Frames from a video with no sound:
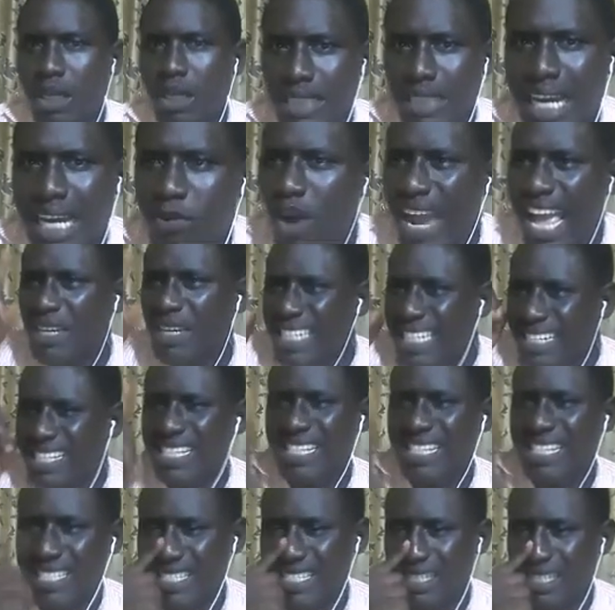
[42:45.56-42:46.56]
And for
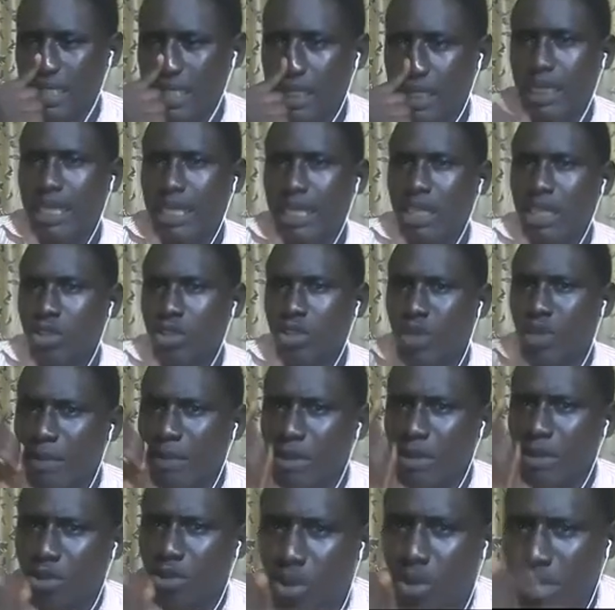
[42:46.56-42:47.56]
every degree
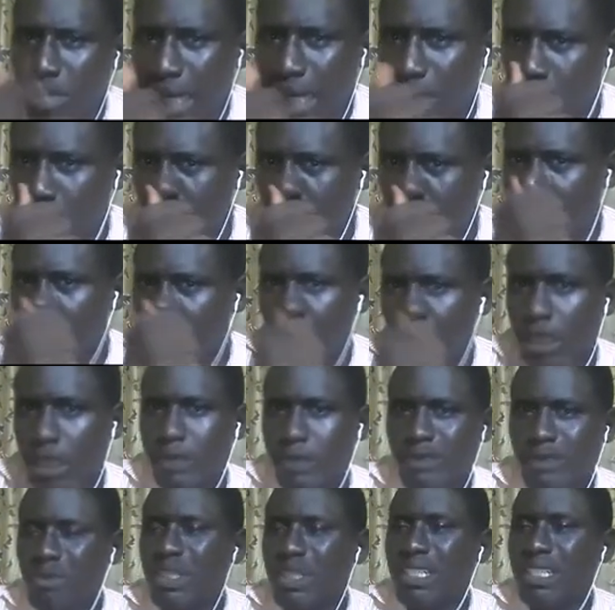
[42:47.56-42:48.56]
increase, you have been told
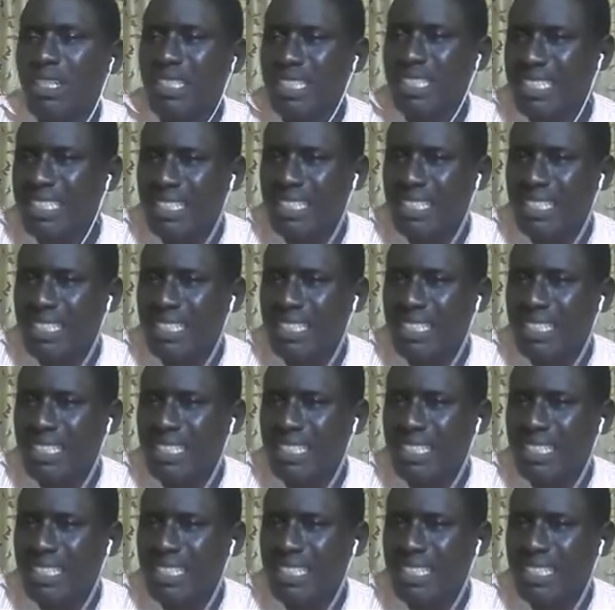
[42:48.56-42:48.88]
that what?